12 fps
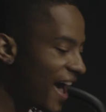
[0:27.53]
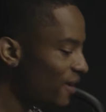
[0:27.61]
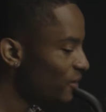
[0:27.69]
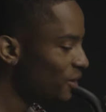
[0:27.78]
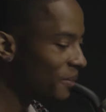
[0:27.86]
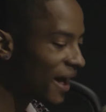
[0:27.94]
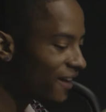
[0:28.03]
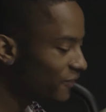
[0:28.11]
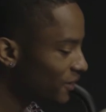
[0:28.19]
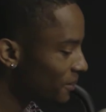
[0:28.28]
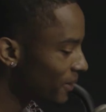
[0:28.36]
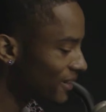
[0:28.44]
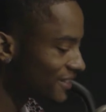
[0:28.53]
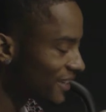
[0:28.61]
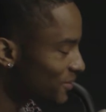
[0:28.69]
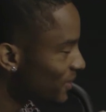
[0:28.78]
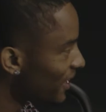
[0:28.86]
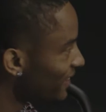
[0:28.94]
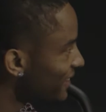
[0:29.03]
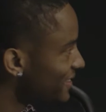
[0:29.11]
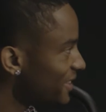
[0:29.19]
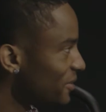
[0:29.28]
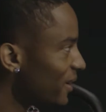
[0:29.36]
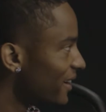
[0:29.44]
I don't know, man. I feel amazing. That's really all I can
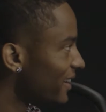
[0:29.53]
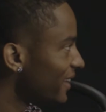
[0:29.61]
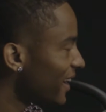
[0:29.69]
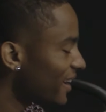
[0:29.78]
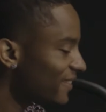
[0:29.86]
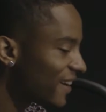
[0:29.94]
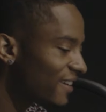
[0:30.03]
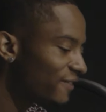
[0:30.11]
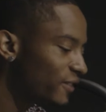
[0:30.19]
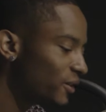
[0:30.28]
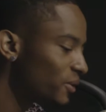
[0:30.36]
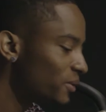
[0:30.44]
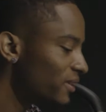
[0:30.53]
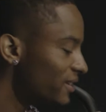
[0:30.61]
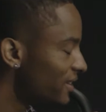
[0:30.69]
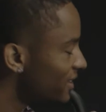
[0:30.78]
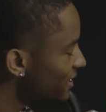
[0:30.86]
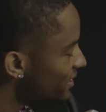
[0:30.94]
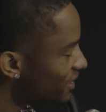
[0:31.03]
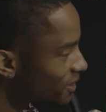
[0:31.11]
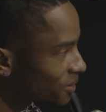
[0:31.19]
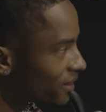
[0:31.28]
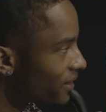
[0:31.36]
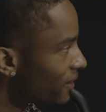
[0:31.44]
say right now. Like, I feel good as hell
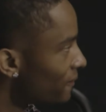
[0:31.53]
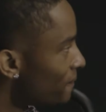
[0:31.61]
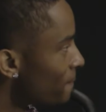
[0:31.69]
right now.